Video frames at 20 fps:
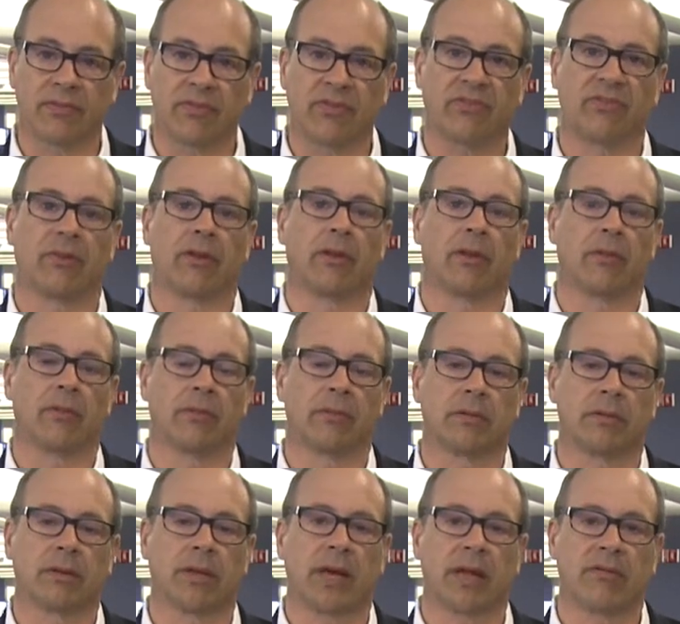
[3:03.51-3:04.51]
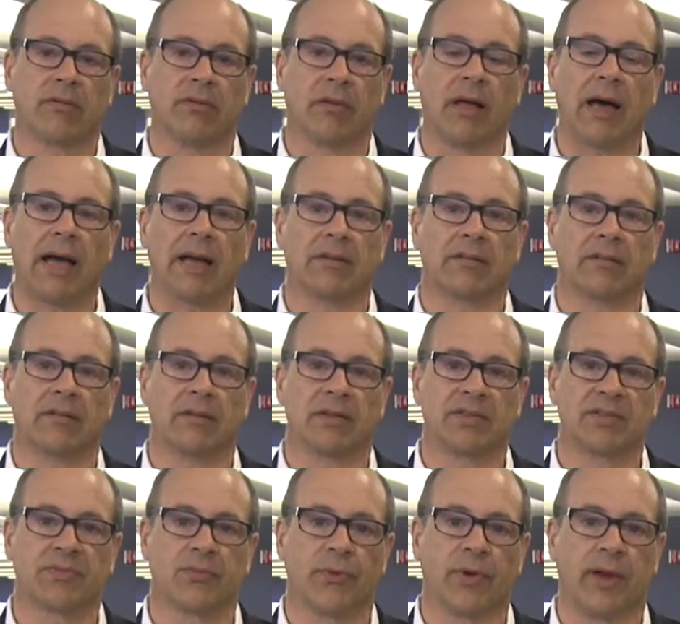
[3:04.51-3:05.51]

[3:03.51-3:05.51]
it's still kind of locked in this